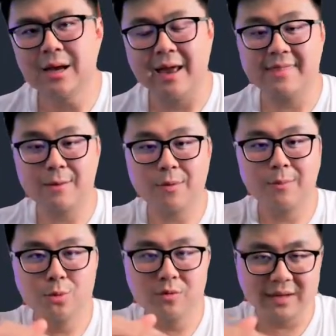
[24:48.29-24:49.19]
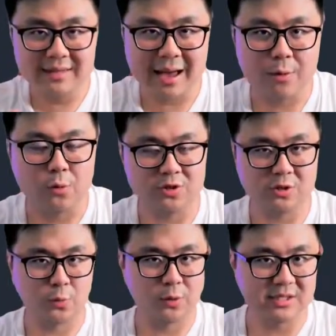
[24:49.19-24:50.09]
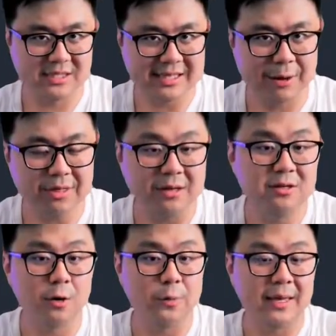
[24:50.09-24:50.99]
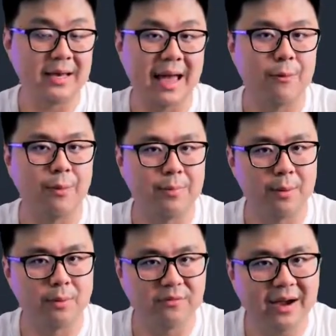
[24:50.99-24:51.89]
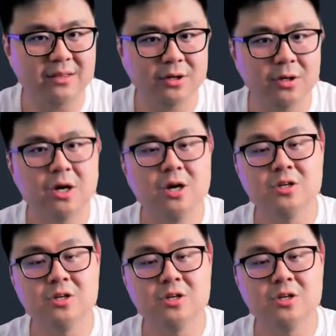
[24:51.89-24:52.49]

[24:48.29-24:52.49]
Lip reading: and then we're moving downwards towards the south until we hit our purple vector.